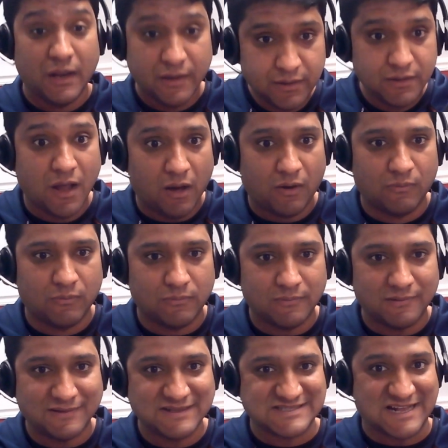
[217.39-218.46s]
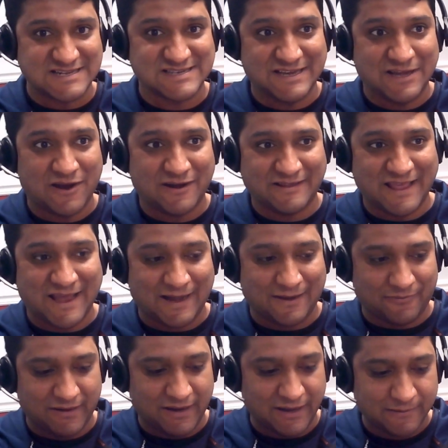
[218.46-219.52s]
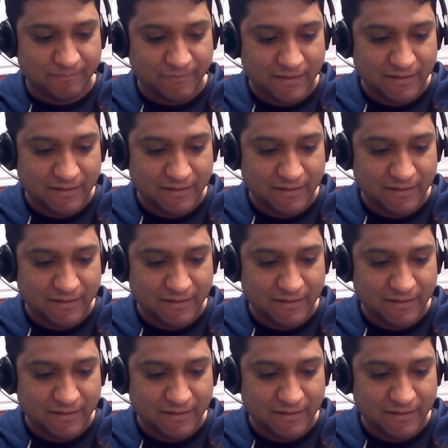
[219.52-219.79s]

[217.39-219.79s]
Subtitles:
No, it's actually not that, right?